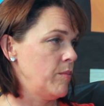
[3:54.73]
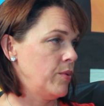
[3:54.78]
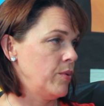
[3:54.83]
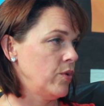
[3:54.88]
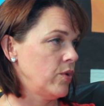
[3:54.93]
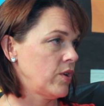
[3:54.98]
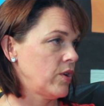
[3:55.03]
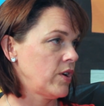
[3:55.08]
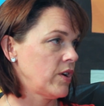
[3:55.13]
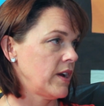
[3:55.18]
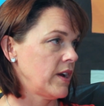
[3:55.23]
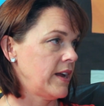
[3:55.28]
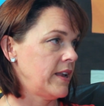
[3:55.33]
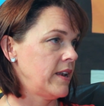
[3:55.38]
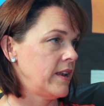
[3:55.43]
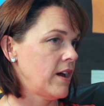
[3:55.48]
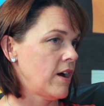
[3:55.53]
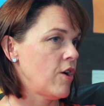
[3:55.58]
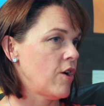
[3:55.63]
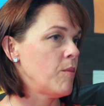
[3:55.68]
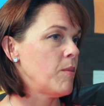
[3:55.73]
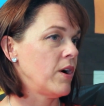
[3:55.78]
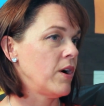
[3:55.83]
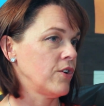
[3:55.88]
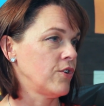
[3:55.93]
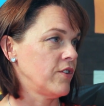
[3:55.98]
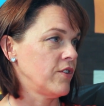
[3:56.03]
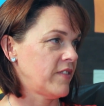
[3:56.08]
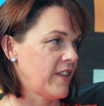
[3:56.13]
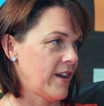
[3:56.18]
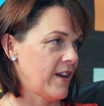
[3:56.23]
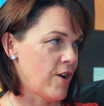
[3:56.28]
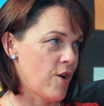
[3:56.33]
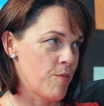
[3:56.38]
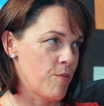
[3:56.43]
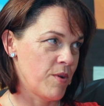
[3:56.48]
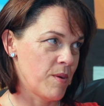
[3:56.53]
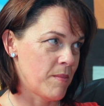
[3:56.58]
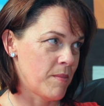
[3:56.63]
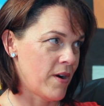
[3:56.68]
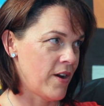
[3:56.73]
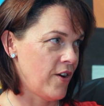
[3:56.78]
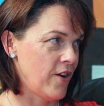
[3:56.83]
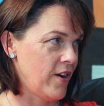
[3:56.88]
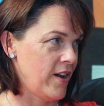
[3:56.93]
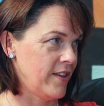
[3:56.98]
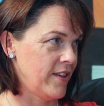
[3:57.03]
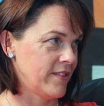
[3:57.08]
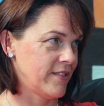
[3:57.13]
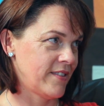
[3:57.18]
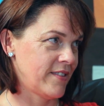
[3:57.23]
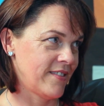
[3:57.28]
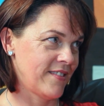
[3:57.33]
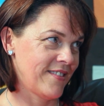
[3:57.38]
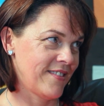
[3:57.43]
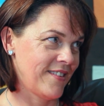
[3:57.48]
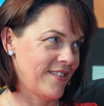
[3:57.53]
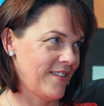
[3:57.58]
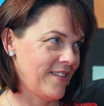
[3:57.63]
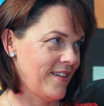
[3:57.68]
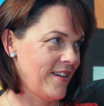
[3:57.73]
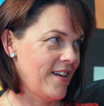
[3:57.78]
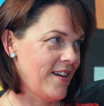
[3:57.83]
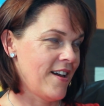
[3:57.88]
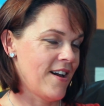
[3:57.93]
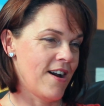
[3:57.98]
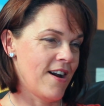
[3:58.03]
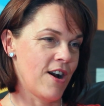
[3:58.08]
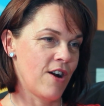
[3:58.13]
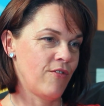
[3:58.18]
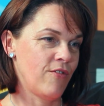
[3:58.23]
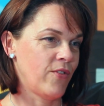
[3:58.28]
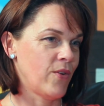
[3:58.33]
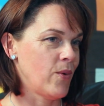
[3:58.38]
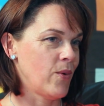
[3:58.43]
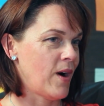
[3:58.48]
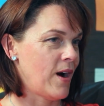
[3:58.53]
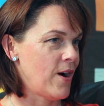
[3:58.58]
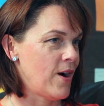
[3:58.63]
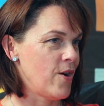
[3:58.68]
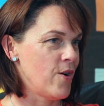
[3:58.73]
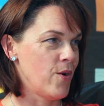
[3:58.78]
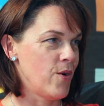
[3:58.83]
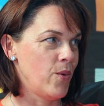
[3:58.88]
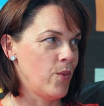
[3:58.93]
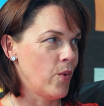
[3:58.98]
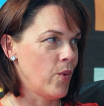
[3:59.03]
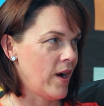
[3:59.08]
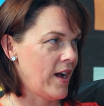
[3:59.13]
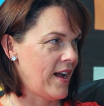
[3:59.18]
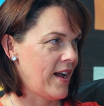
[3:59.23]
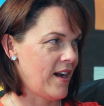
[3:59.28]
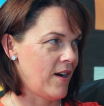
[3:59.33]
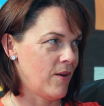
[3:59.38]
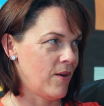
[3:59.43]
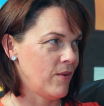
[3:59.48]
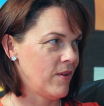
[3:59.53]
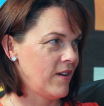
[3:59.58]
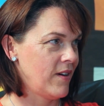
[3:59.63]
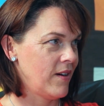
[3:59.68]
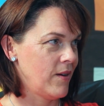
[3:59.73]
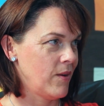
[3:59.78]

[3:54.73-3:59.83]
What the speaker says: book and oh my God, that opened my eyes. I thought, oh wow,